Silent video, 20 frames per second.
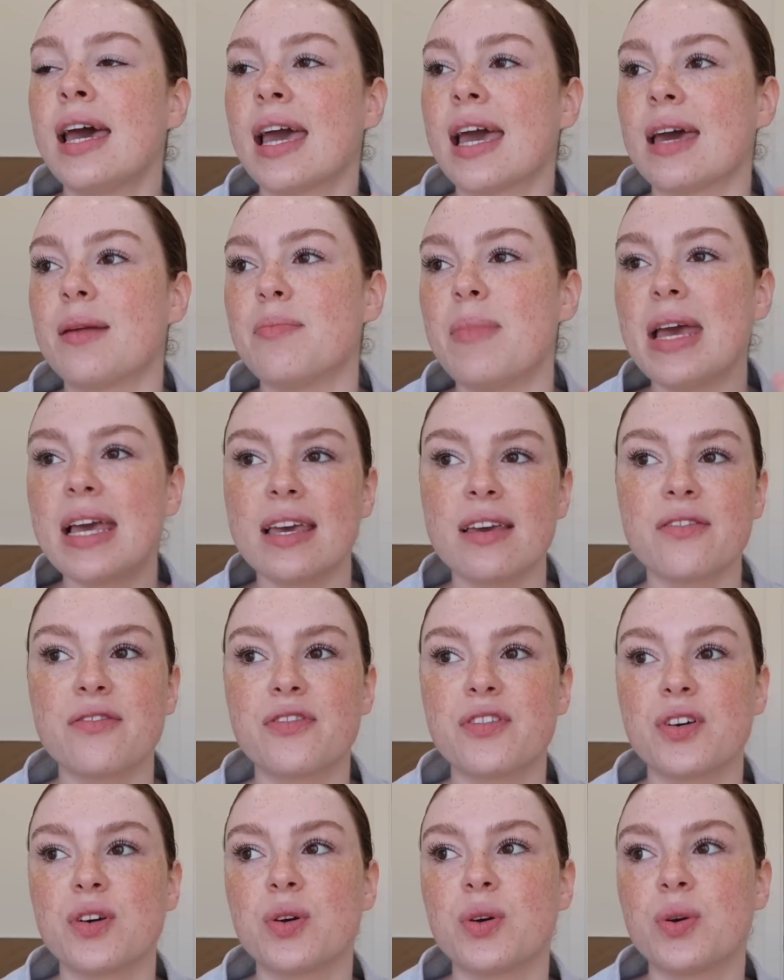and making
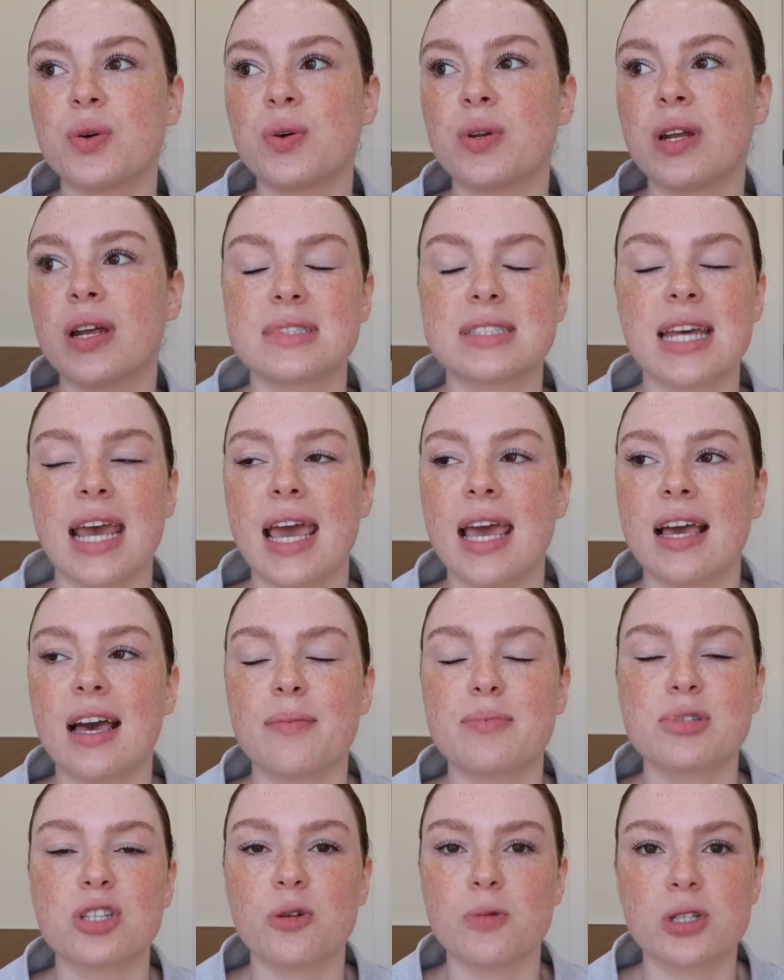food take
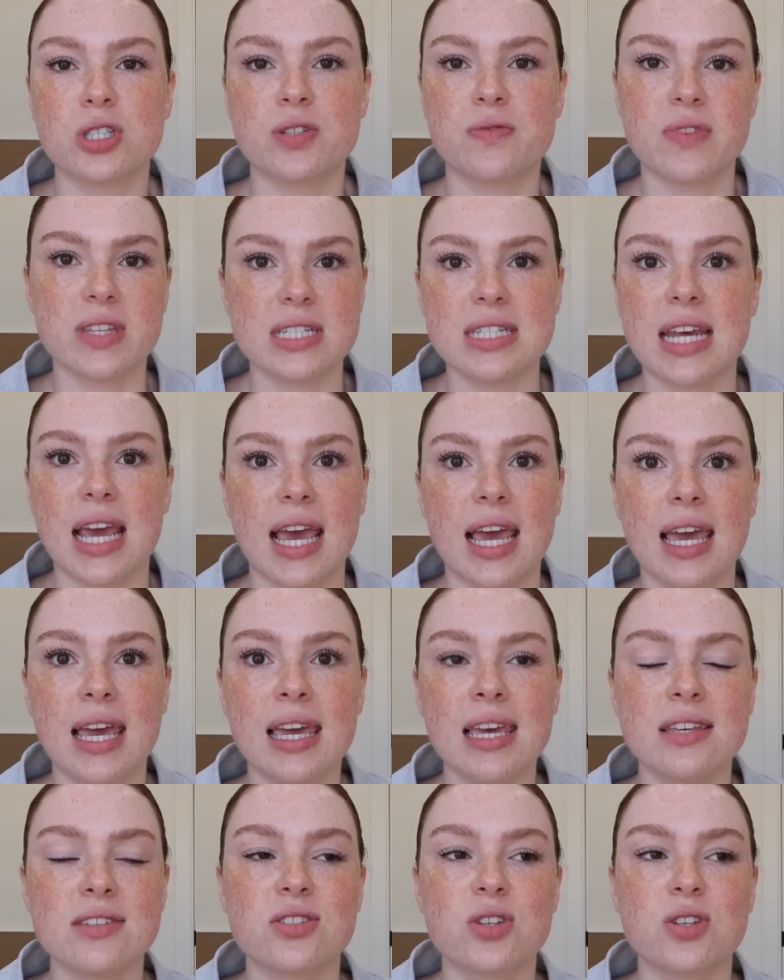up so much of the day.